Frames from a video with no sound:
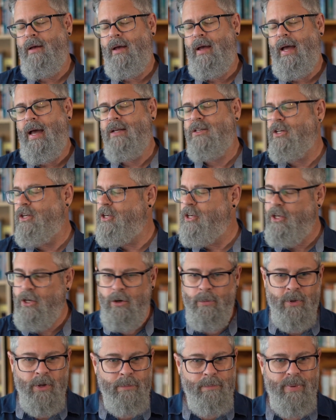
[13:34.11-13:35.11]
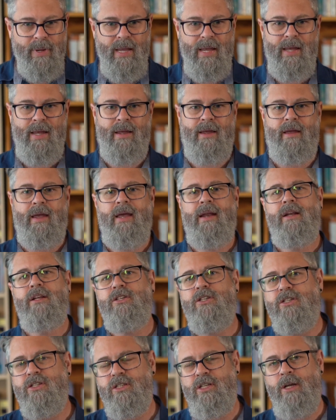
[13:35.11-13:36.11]
As a human being, it is
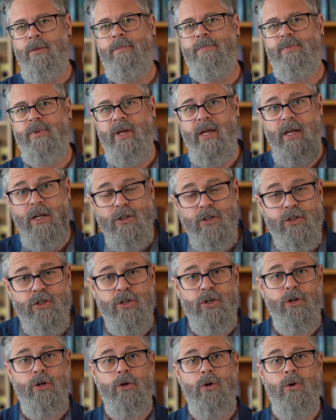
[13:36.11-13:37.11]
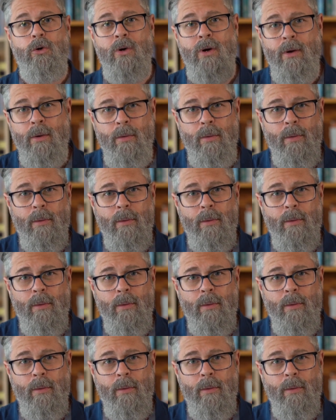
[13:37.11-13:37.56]
simply too